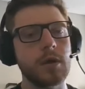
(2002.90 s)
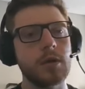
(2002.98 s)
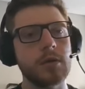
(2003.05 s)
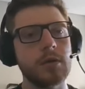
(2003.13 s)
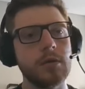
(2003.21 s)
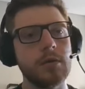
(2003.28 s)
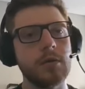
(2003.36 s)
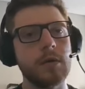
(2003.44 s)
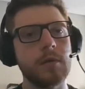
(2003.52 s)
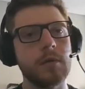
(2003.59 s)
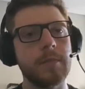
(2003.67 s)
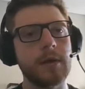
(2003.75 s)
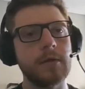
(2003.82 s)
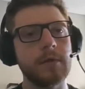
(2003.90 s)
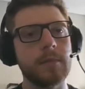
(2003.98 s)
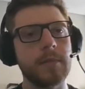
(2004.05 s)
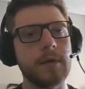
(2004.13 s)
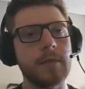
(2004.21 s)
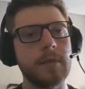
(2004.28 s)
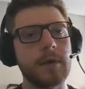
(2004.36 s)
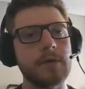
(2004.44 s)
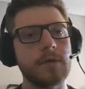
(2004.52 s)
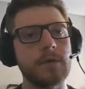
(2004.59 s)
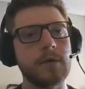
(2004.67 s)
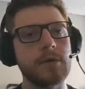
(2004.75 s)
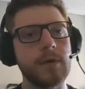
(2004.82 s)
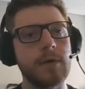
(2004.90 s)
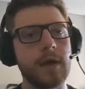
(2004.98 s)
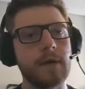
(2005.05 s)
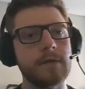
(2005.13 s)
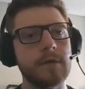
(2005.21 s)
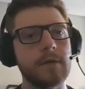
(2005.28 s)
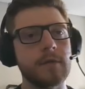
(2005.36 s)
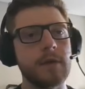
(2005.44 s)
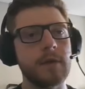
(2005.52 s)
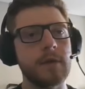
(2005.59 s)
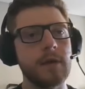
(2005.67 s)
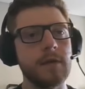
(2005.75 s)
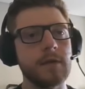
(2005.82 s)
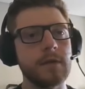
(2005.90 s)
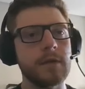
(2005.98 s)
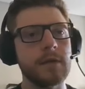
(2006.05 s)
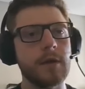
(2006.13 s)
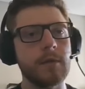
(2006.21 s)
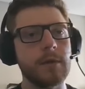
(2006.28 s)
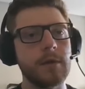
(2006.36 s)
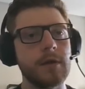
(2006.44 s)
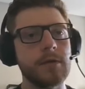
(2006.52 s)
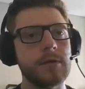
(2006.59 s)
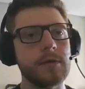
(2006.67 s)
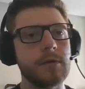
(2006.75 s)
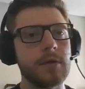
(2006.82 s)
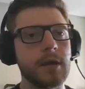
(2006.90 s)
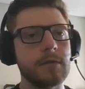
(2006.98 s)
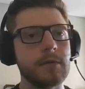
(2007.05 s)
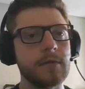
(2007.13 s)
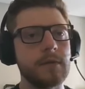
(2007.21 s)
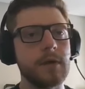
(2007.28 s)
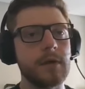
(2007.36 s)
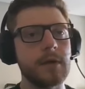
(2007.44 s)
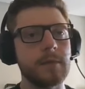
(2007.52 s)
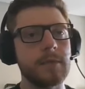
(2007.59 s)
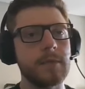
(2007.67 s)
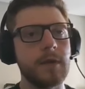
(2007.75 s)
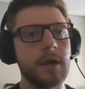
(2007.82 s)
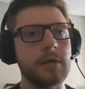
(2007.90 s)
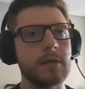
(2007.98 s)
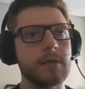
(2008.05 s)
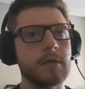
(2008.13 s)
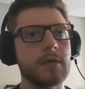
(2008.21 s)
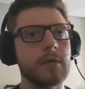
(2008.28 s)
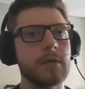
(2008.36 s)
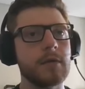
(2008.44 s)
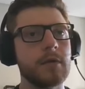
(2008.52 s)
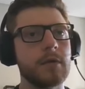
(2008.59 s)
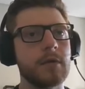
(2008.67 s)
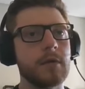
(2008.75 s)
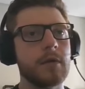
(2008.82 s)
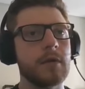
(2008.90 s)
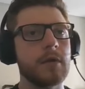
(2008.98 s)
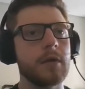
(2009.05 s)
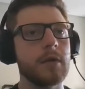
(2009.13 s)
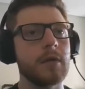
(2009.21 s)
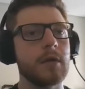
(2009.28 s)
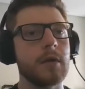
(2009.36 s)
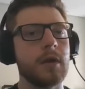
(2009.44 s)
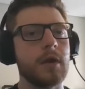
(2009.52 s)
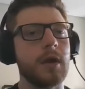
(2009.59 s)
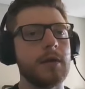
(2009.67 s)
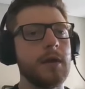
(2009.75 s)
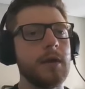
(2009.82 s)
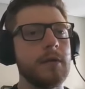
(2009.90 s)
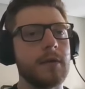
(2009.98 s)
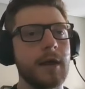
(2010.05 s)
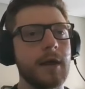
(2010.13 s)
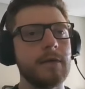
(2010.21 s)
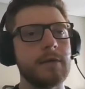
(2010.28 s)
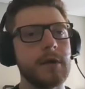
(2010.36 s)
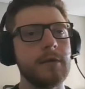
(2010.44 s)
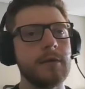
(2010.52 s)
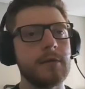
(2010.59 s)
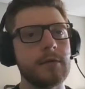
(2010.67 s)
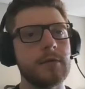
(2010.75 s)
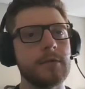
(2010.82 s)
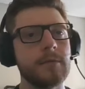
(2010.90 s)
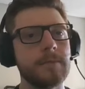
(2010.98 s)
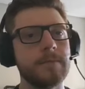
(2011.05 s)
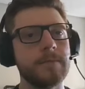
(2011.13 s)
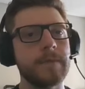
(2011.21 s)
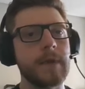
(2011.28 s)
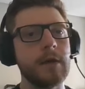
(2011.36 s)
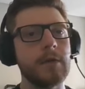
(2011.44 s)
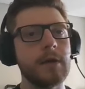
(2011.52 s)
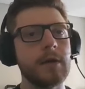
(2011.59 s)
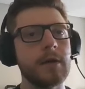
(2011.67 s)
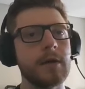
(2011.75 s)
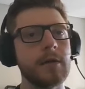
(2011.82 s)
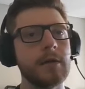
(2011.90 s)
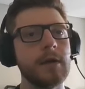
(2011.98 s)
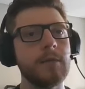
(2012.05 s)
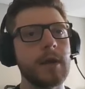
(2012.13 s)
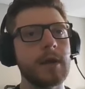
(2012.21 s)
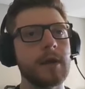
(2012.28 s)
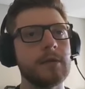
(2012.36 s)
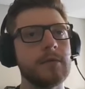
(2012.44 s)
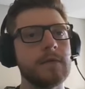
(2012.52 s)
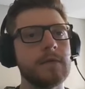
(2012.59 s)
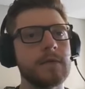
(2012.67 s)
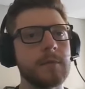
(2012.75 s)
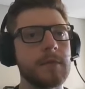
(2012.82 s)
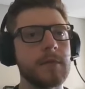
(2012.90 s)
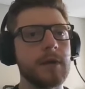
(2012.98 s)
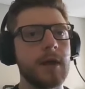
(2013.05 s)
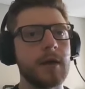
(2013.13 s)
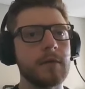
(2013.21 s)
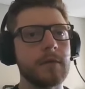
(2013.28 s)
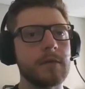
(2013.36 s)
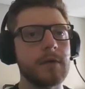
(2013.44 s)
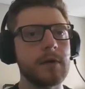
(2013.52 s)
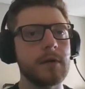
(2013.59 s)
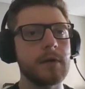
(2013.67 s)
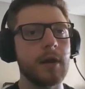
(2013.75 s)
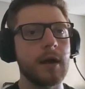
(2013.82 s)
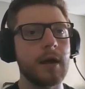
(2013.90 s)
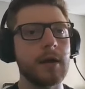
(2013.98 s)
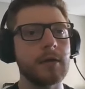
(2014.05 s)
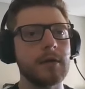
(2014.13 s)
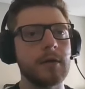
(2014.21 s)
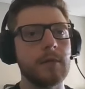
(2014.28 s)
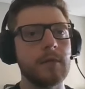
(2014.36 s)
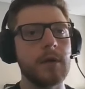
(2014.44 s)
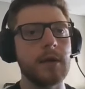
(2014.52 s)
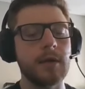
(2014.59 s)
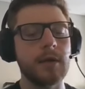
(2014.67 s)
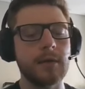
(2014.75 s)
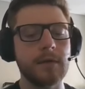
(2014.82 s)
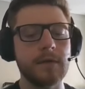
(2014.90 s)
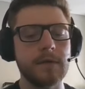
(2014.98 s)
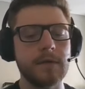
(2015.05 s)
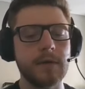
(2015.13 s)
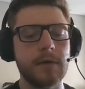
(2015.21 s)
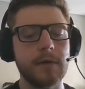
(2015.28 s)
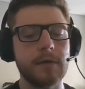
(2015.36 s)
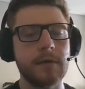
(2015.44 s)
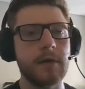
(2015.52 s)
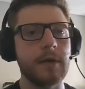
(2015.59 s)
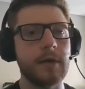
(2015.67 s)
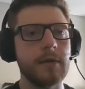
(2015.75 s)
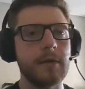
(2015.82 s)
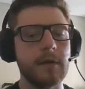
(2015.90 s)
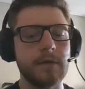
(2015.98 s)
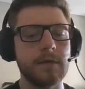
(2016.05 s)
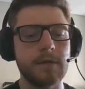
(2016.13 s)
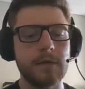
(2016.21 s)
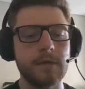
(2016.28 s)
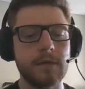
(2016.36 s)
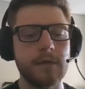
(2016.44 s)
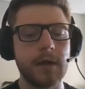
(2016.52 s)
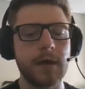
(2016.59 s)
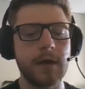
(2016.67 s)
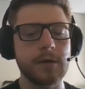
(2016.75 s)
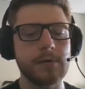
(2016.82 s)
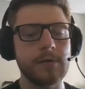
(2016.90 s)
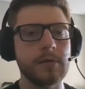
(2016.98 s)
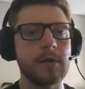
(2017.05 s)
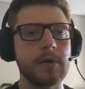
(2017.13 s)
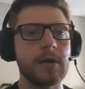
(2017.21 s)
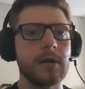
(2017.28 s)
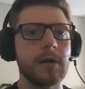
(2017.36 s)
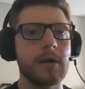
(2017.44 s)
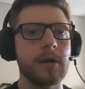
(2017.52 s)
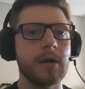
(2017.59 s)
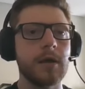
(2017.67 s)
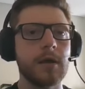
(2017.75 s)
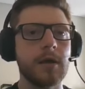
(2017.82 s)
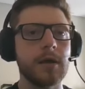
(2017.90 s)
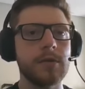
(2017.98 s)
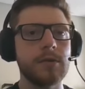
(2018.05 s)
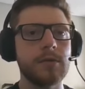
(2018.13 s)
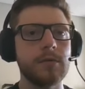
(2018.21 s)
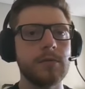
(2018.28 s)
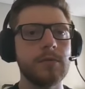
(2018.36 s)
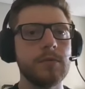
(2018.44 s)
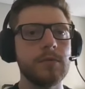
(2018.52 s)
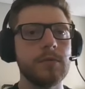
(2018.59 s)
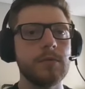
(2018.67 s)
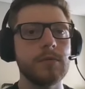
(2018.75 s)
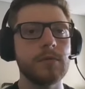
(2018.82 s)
No, I think we're patching the pattern match is going to cast all the things, and now we need to like do the update. I think that's it. I think we can do something else here, like we can assert that this is actually a to do